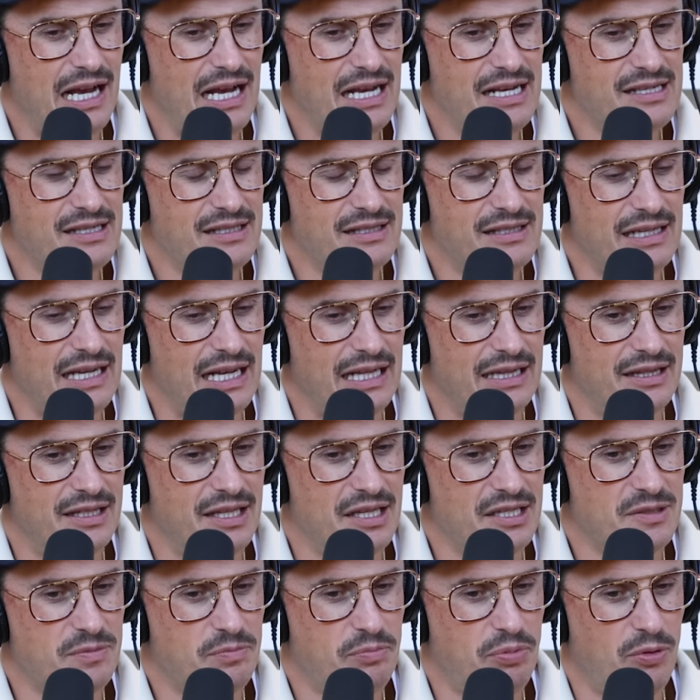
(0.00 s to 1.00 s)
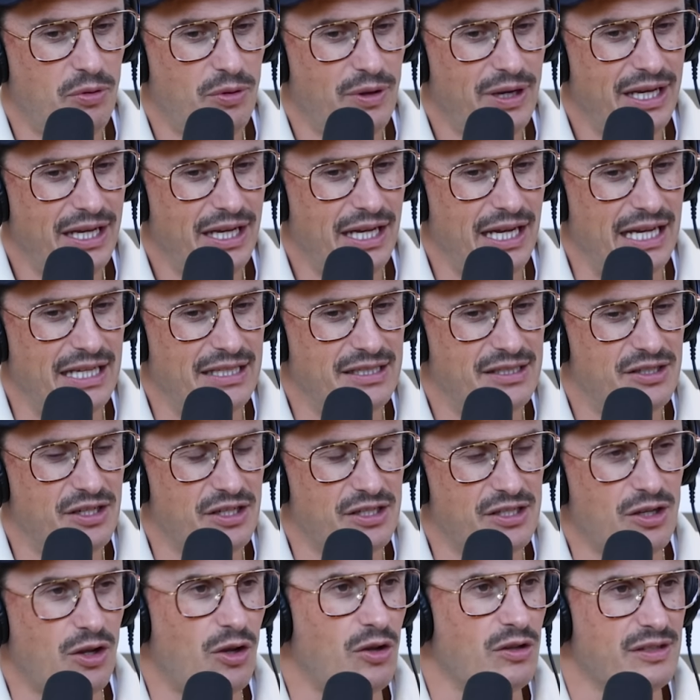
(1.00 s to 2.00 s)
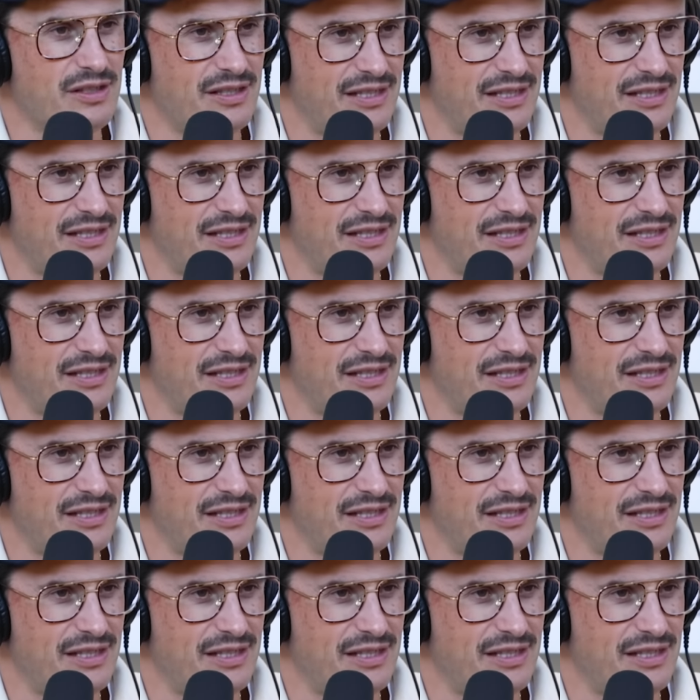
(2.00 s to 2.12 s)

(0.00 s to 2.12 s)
guys, at this point, it's just all